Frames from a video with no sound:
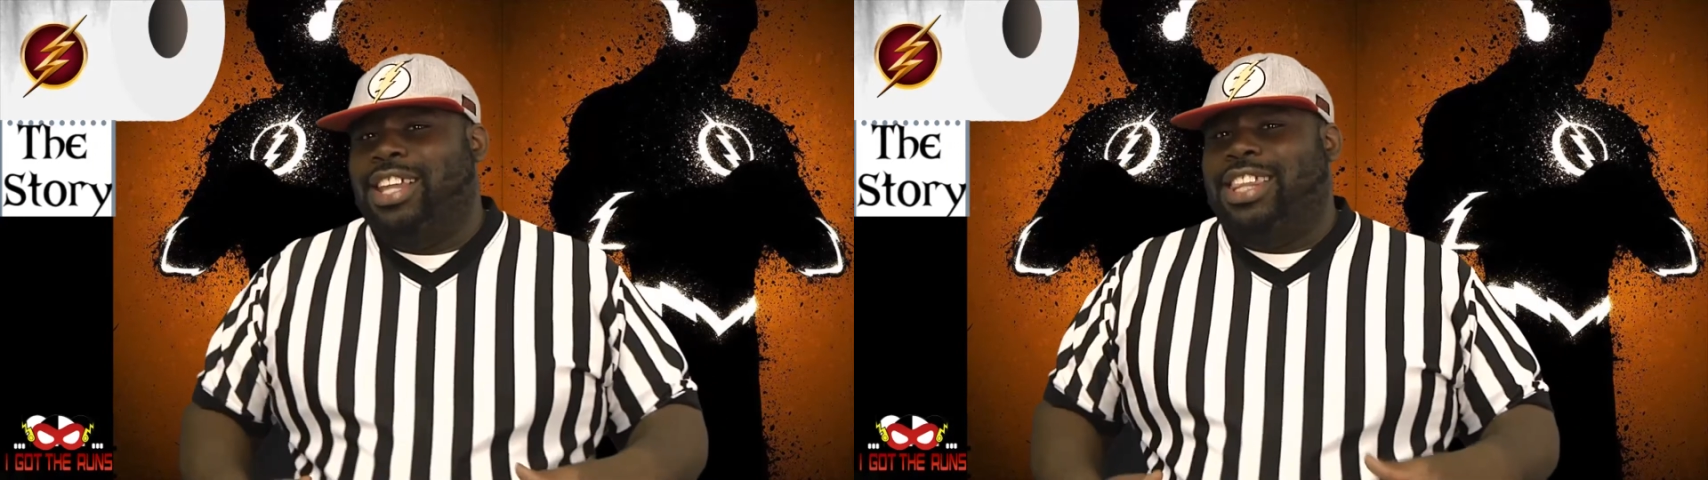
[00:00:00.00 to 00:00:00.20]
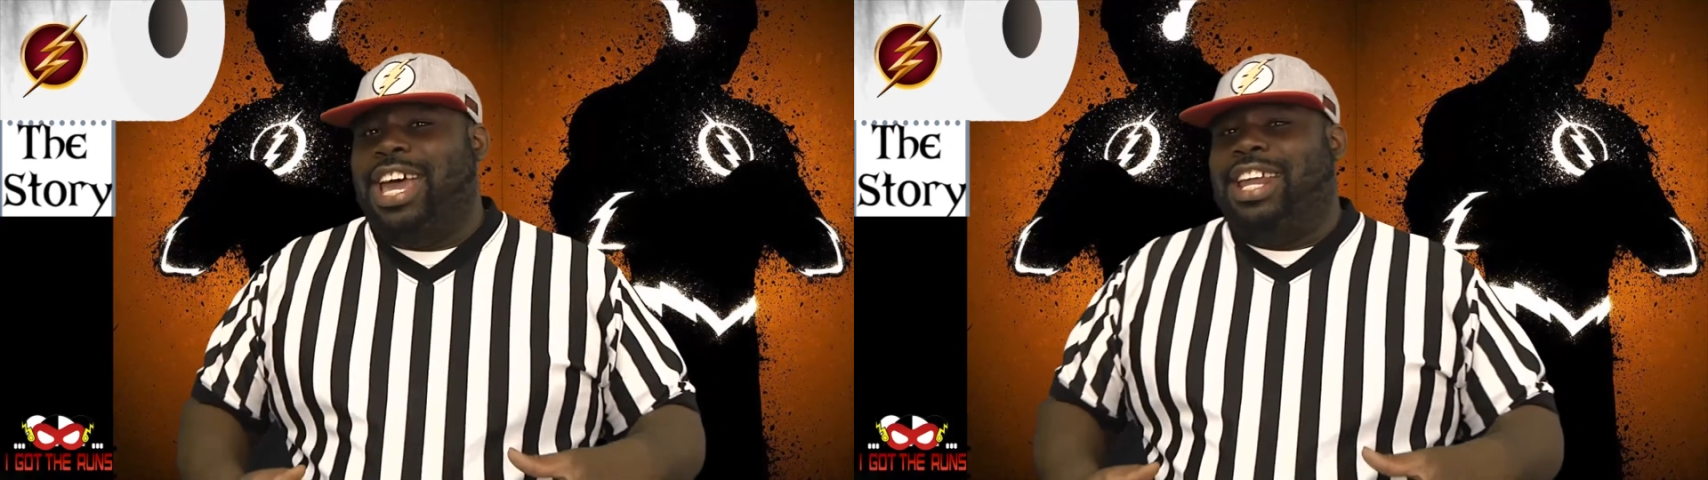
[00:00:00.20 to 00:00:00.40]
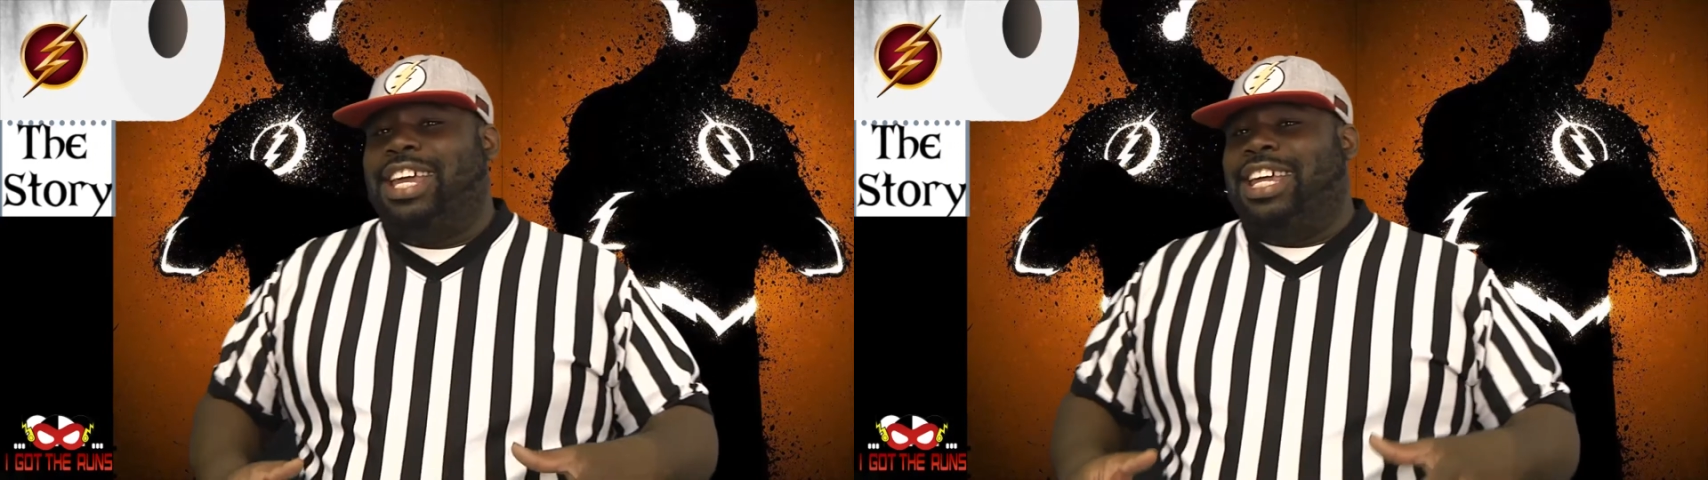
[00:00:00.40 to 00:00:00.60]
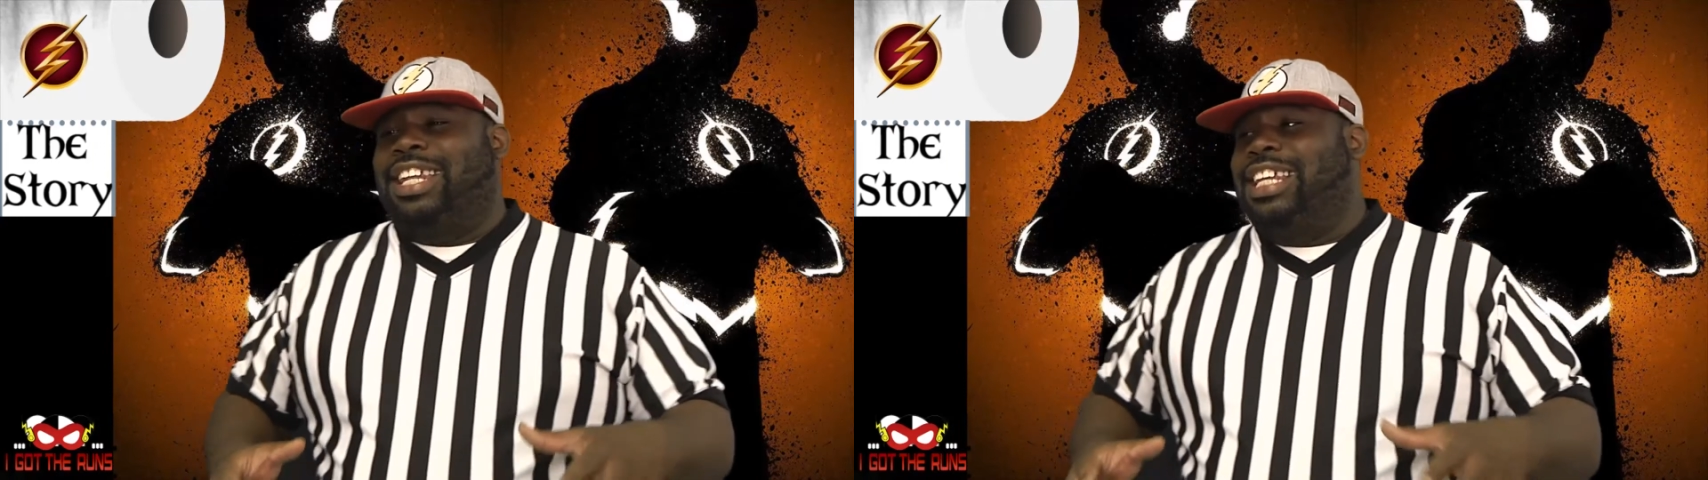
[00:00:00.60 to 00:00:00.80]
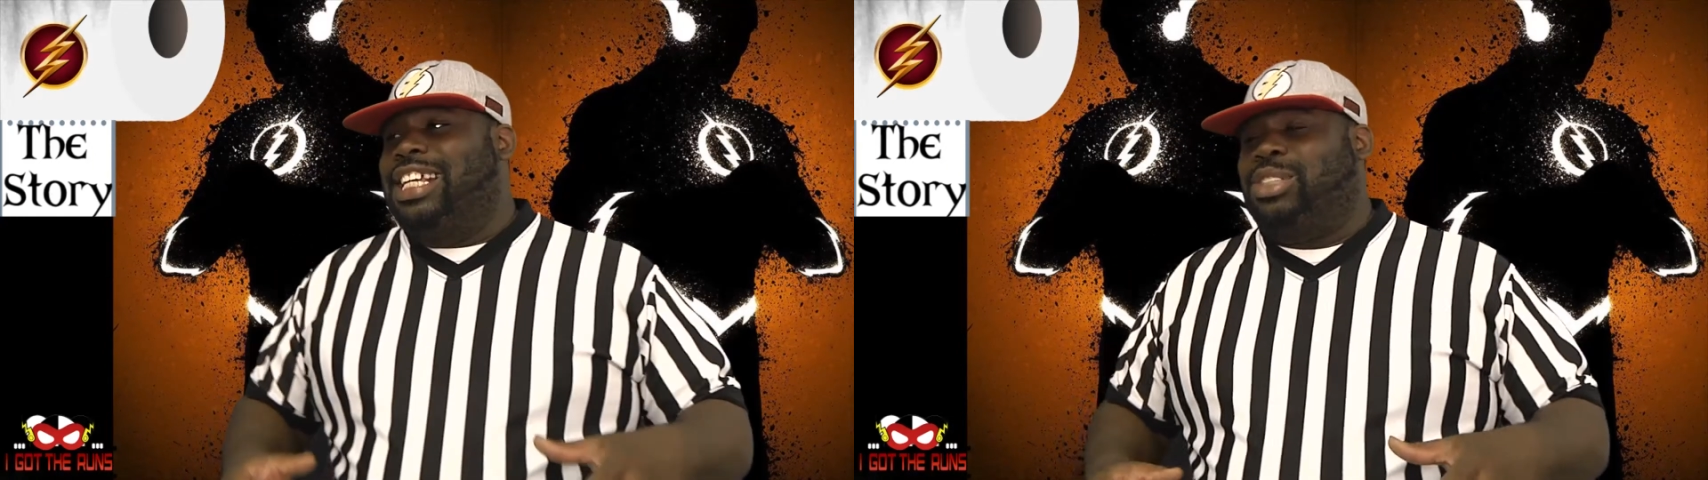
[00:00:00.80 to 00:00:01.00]
that at
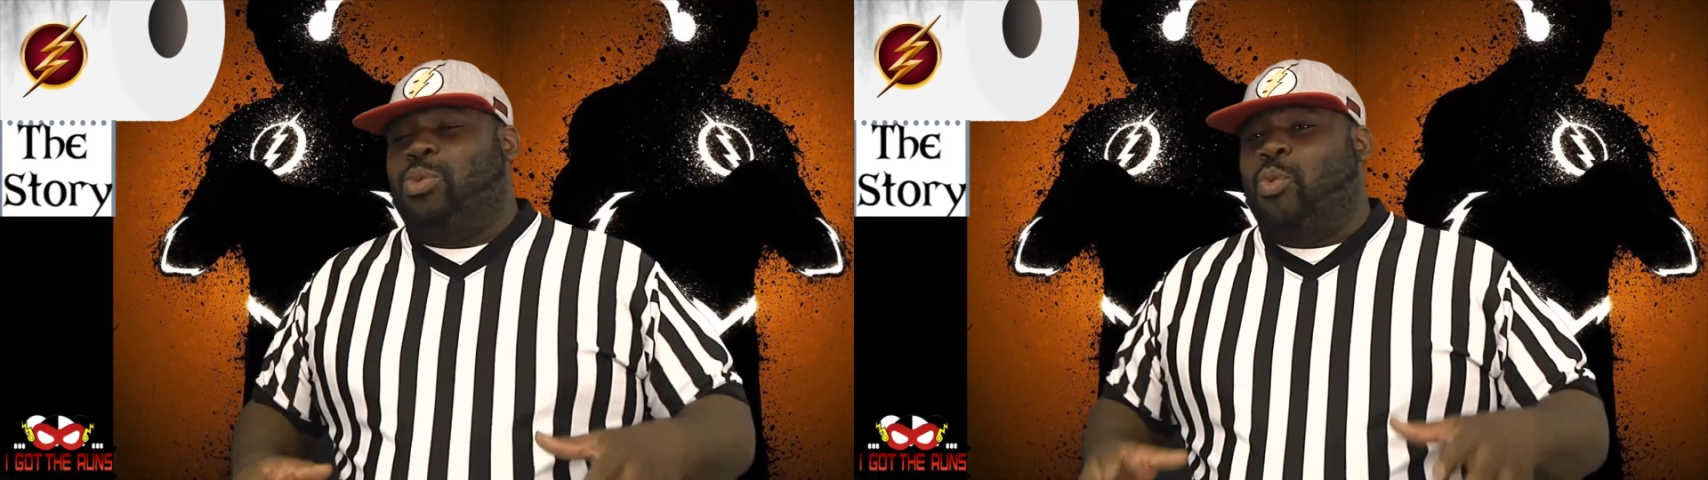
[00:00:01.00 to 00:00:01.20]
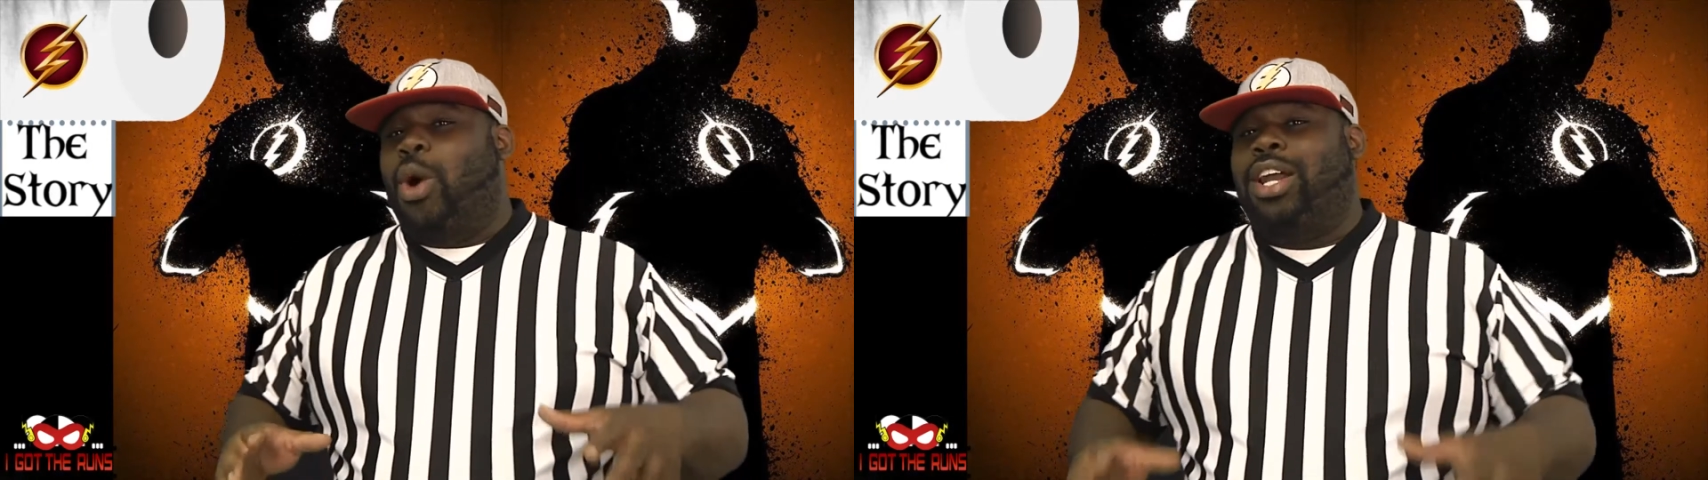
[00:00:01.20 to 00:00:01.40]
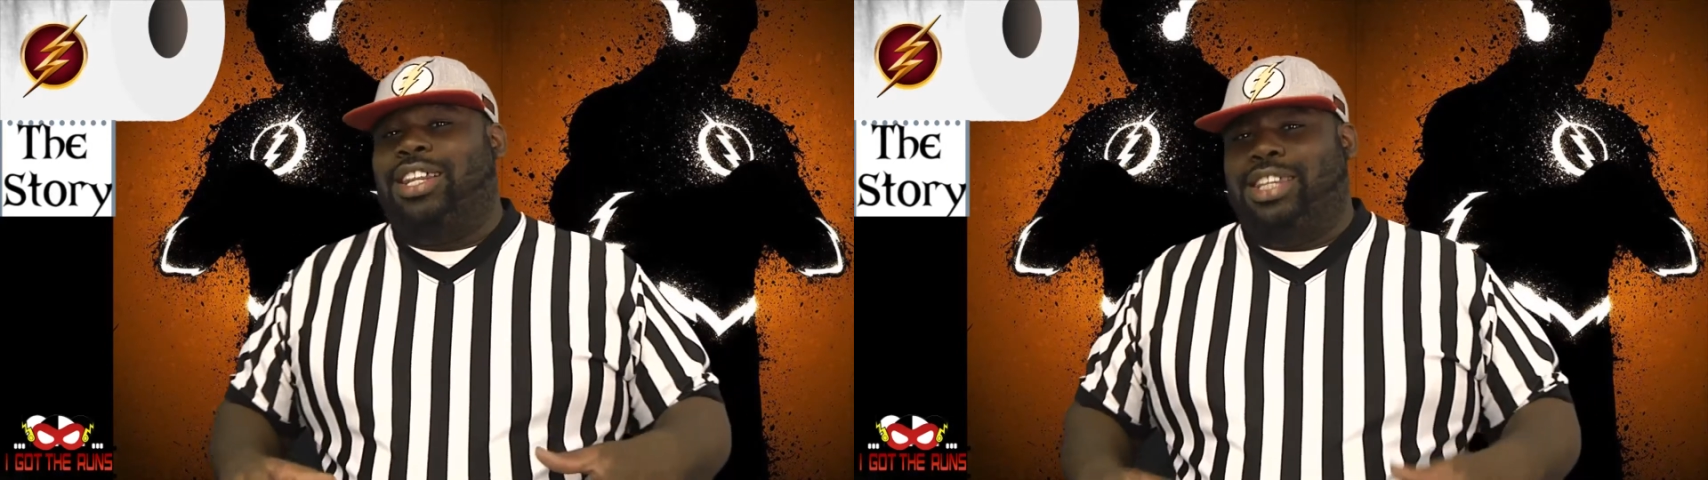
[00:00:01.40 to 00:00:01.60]
least one